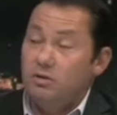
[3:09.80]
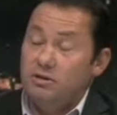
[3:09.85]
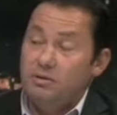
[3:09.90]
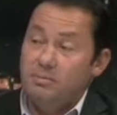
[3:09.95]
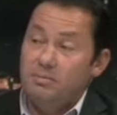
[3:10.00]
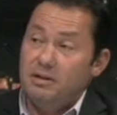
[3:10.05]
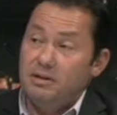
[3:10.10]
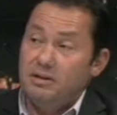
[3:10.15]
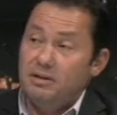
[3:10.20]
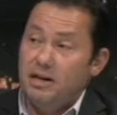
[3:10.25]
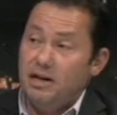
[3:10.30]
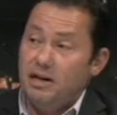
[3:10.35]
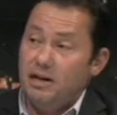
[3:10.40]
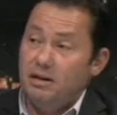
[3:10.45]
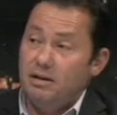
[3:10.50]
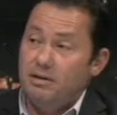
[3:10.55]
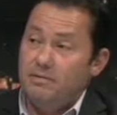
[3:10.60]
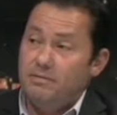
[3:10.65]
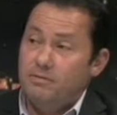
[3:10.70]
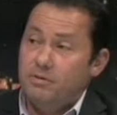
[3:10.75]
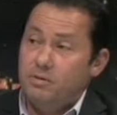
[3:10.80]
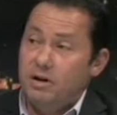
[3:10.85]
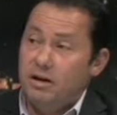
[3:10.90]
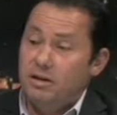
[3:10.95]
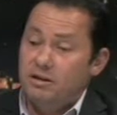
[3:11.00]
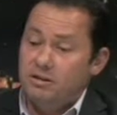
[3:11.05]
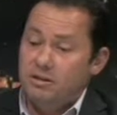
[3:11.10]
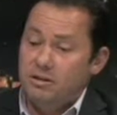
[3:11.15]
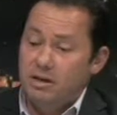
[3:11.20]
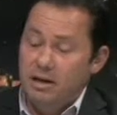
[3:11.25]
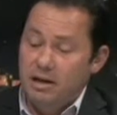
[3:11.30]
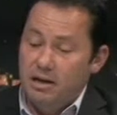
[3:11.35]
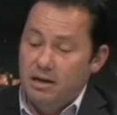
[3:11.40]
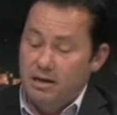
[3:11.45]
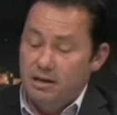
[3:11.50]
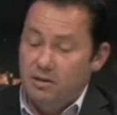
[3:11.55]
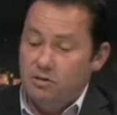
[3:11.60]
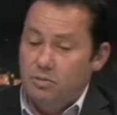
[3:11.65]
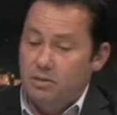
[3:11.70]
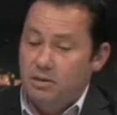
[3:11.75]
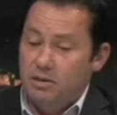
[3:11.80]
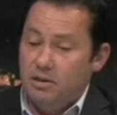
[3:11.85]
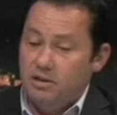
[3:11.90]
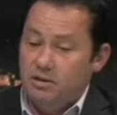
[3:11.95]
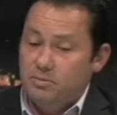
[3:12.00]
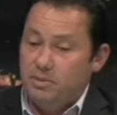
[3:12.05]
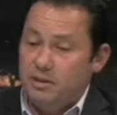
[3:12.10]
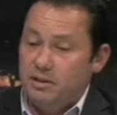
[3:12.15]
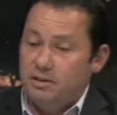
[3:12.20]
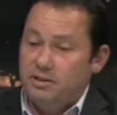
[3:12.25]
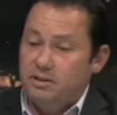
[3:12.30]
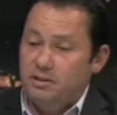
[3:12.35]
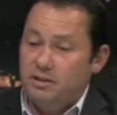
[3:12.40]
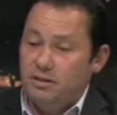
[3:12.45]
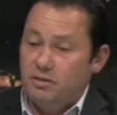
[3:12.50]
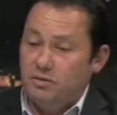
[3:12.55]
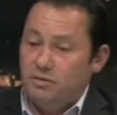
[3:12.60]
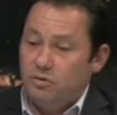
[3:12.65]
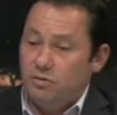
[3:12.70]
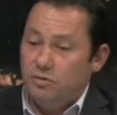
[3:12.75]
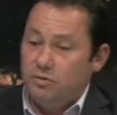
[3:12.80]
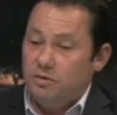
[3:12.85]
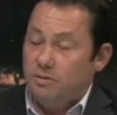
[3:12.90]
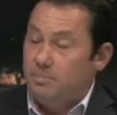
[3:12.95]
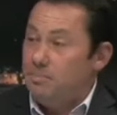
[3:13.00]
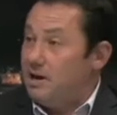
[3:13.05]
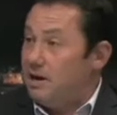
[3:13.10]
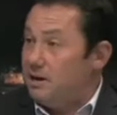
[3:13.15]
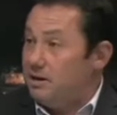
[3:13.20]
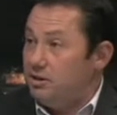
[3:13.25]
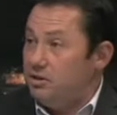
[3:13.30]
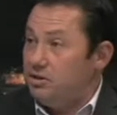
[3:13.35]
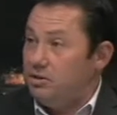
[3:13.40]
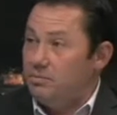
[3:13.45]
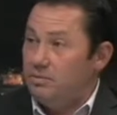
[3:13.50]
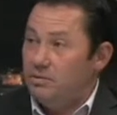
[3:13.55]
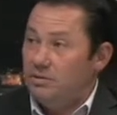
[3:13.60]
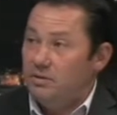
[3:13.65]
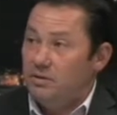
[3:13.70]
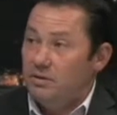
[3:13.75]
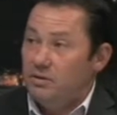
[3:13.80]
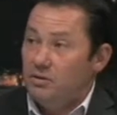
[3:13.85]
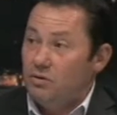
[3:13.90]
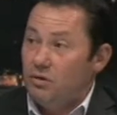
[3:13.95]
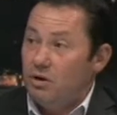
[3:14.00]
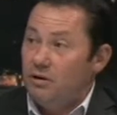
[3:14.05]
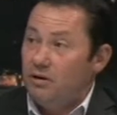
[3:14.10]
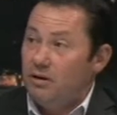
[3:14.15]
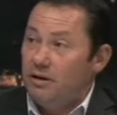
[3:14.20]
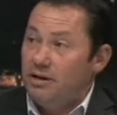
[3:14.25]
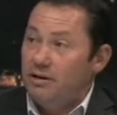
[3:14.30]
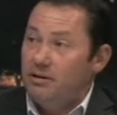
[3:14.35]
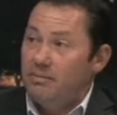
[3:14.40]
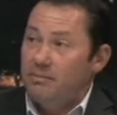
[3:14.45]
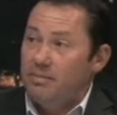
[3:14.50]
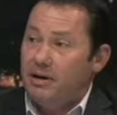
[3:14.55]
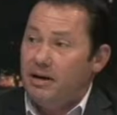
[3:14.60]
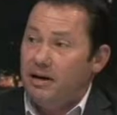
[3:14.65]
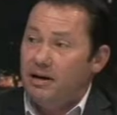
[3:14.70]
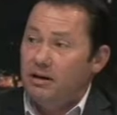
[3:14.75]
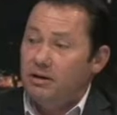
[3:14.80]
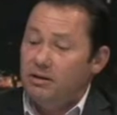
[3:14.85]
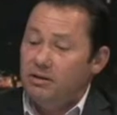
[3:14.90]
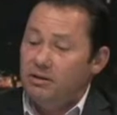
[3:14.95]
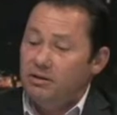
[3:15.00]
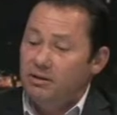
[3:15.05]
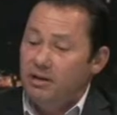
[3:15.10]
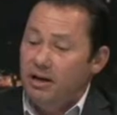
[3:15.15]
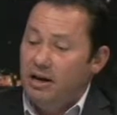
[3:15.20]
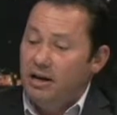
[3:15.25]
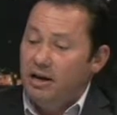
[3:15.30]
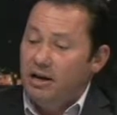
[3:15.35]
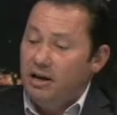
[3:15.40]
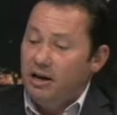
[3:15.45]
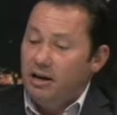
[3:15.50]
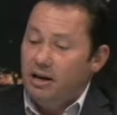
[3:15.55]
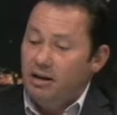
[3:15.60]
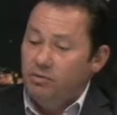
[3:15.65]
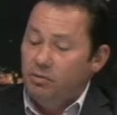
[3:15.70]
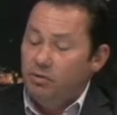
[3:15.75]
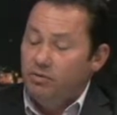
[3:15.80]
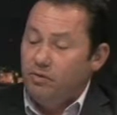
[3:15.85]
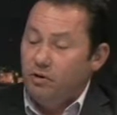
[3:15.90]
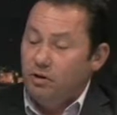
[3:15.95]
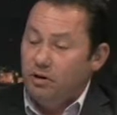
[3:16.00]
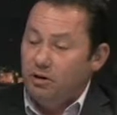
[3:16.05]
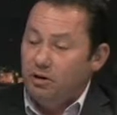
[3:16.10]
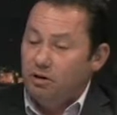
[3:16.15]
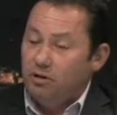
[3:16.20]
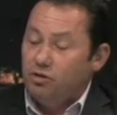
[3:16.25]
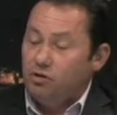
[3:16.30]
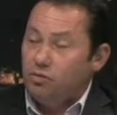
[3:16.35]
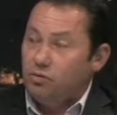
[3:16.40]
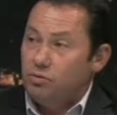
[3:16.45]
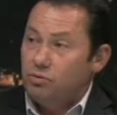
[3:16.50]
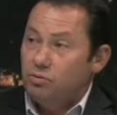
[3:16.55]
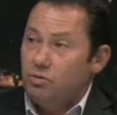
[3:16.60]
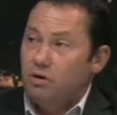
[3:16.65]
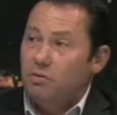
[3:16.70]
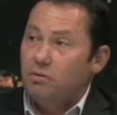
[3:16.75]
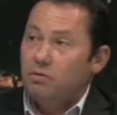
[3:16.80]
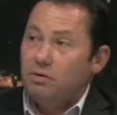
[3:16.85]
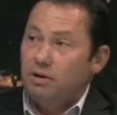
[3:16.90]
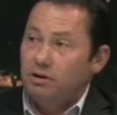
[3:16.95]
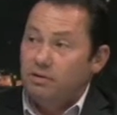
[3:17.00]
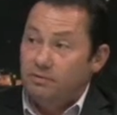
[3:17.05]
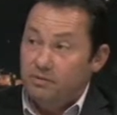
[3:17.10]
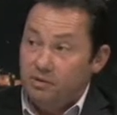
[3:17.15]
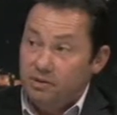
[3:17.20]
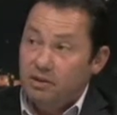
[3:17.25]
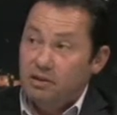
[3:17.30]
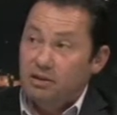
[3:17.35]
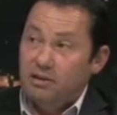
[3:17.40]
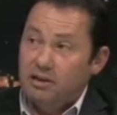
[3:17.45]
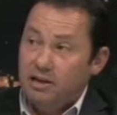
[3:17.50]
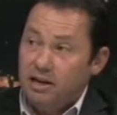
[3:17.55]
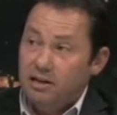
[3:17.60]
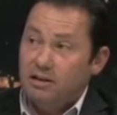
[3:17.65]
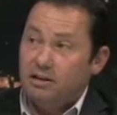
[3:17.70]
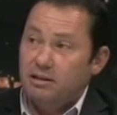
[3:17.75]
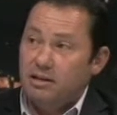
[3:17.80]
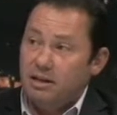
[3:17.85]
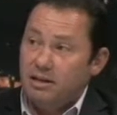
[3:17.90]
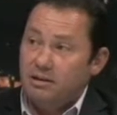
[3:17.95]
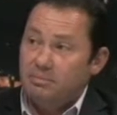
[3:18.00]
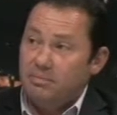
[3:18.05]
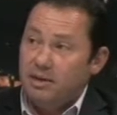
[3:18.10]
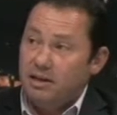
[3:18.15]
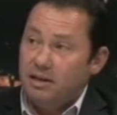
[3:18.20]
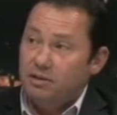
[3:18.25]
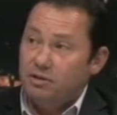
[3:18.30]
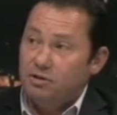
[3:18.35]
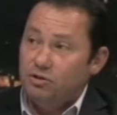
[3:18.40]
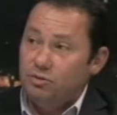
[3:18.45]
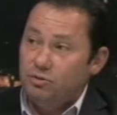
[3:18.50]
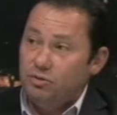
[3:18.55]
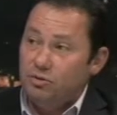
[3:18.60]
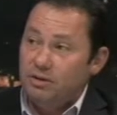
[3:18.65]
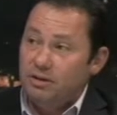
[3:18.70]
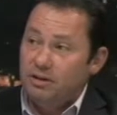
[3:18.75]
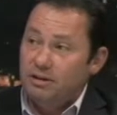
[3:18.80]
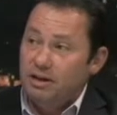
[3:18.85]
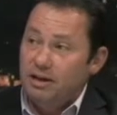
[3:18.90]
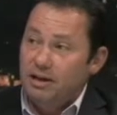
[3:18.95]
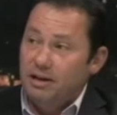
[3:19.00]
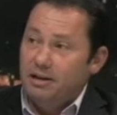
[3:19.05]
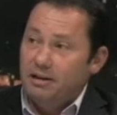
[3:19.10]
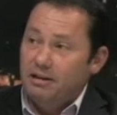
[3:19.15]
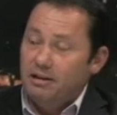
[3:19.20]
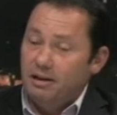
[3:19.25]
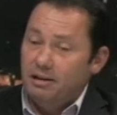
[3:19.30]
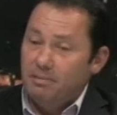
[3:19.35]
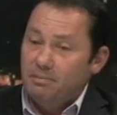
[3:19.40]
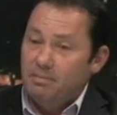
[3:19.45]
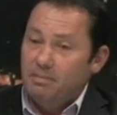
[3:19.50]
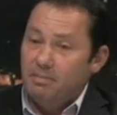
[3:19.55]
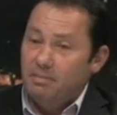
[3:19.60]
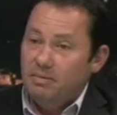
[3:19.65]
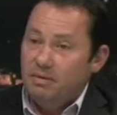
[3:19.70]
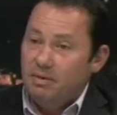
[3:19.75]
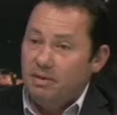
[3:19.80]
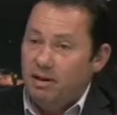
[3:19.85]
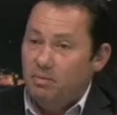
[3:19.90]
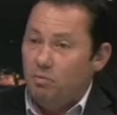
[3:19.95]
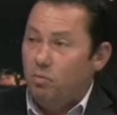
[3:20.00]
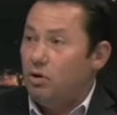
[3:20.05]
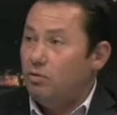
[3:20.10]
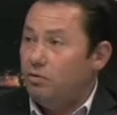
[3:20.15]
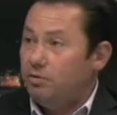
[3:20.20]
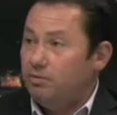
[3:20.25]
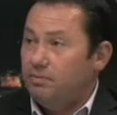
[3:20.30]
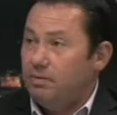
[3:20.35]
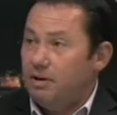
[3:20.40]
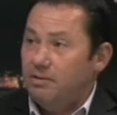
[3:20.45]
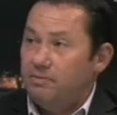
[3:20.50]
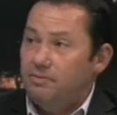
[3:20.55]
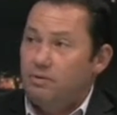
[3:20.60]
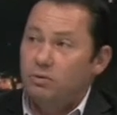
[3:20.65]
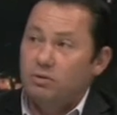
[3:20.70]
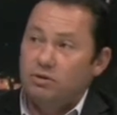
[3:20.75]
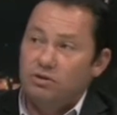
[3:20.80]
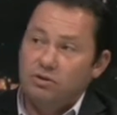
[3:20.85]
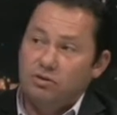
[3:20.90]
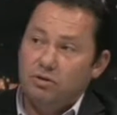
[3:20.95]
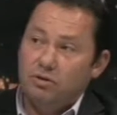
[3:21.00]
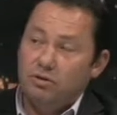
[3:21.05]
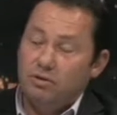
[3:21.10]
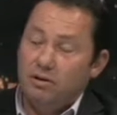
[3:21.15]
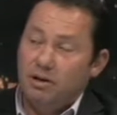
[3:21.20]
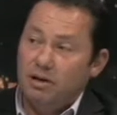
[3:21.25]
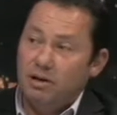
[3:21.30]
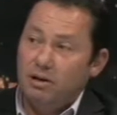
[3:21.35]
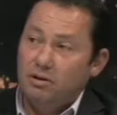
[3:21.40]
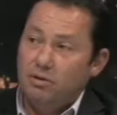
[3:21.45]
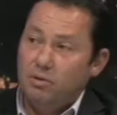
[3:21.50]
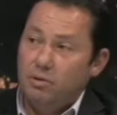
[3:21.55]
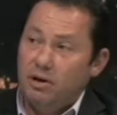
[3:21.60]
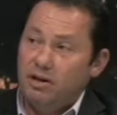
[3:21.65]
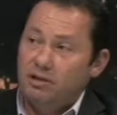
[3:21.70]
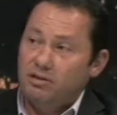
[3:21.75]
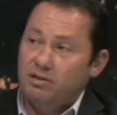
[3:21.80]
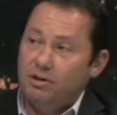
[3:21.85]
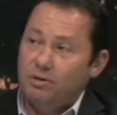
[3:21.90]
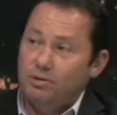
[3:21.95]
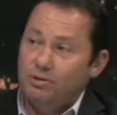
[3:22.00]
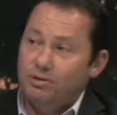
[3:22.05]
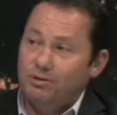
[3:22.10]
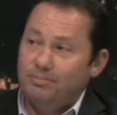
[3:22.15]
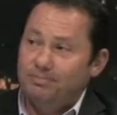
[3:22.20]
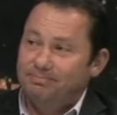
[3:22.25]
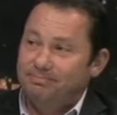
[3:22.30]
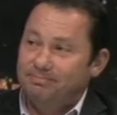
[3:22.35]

is a big target for us. Mm-hmm. It's one that's been set through the partnership with the Grow Dunedin partners, and we've got an integral role in facilitating that and making sure that that wealth filters through to our local households.